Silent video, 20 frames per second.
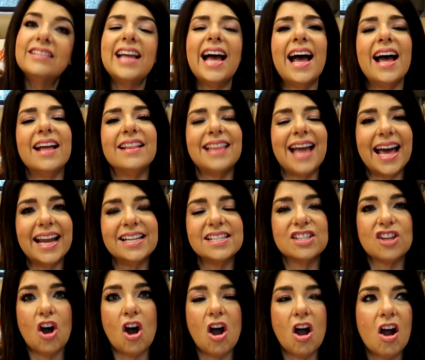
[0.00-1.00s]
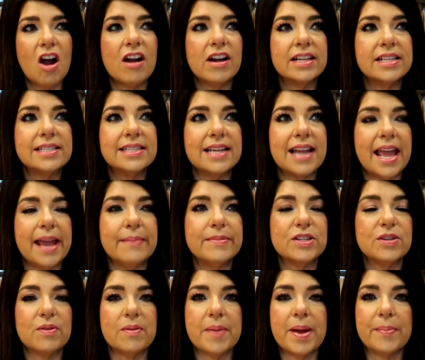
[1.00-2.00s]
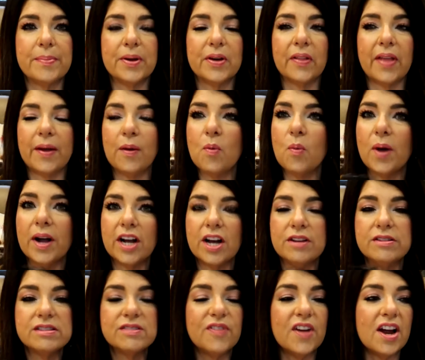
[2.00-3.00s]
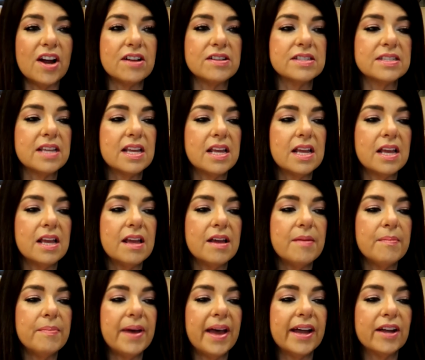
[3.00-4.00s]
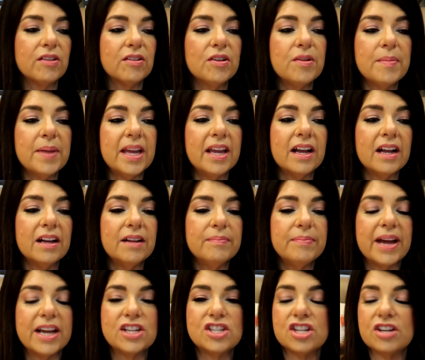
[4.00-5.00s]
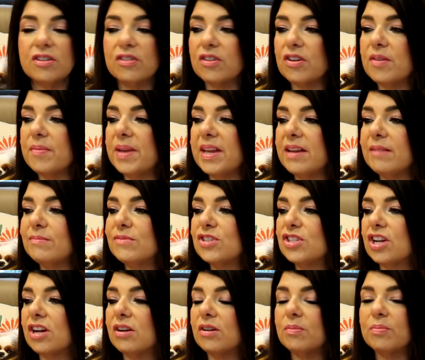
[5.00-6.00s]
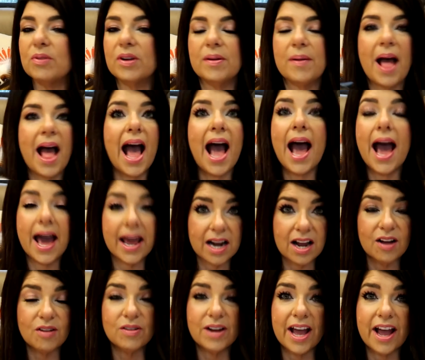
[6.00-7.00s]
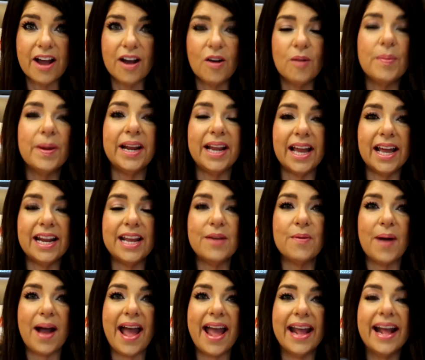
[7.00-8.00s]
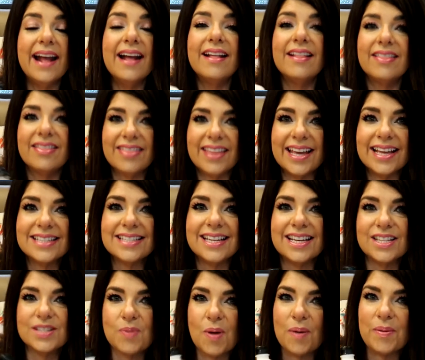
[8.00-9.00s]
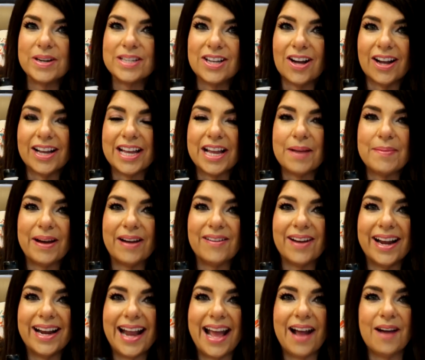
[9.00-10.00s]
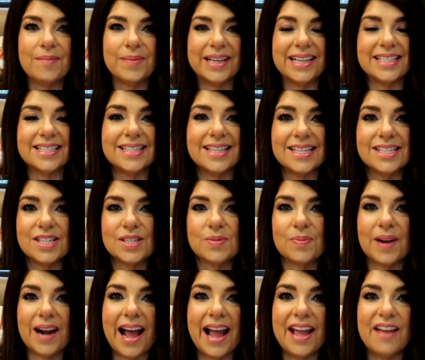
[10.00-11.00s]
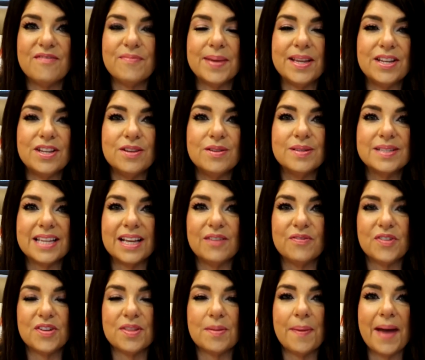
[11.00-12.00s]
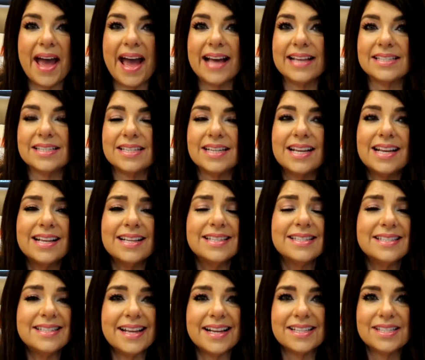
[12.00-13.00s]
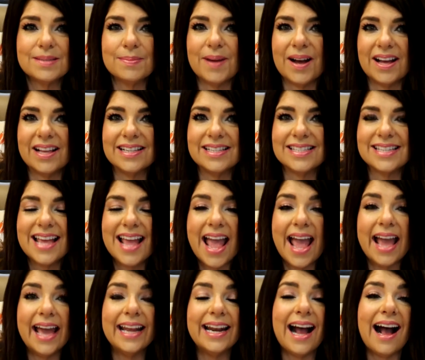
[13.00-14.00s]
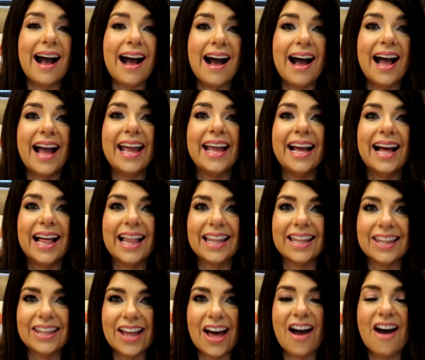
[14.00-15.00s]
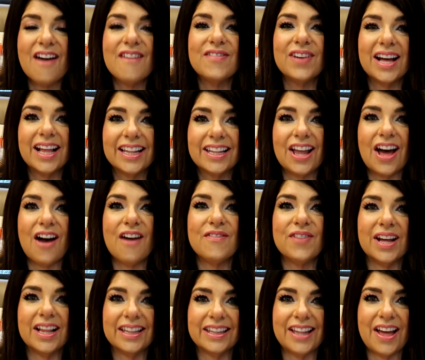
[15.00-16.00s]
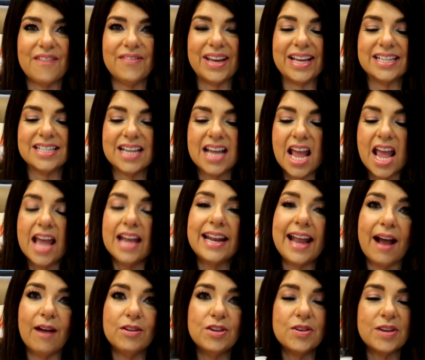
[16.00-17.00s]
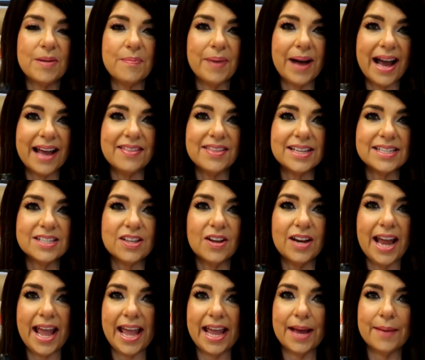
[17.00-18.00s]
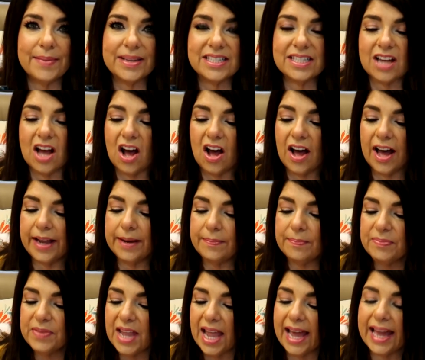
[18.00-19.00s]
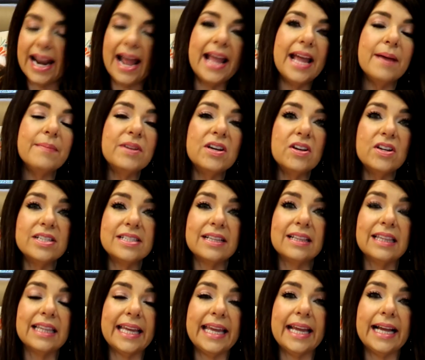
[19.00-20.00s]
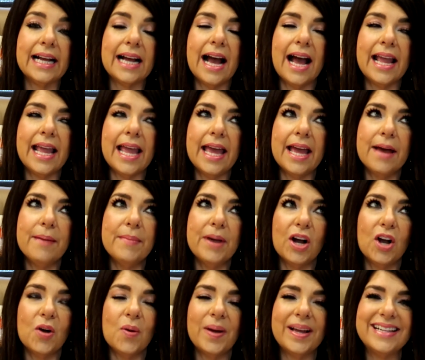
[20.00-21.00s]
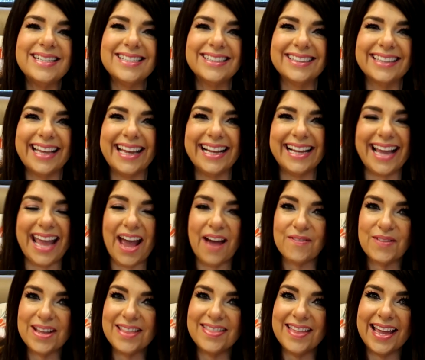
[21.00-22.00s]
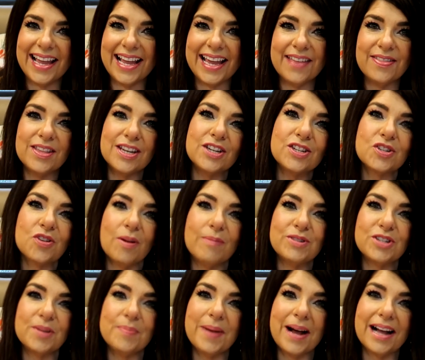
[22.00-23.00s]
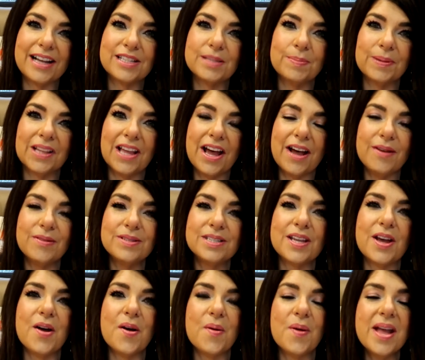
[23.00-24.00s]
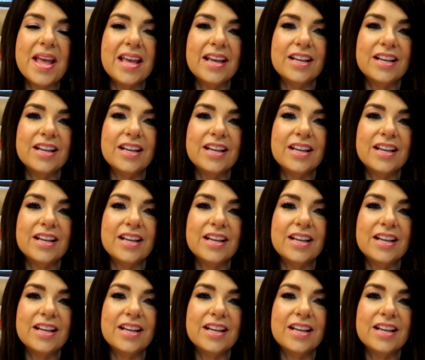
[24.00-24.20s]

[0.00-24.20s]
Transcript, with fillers: That, that is the hardest name to remember. Like, what goes first? Pet Grooming, Pet Show Grooming, Show Groom, I don't know. But anyway, this is what we're talking about right now because this is what I have been using for the past six months and I love, love, love it. Now you can buy this on Amazon and I am going to link, I am going to link everything in the description box below. So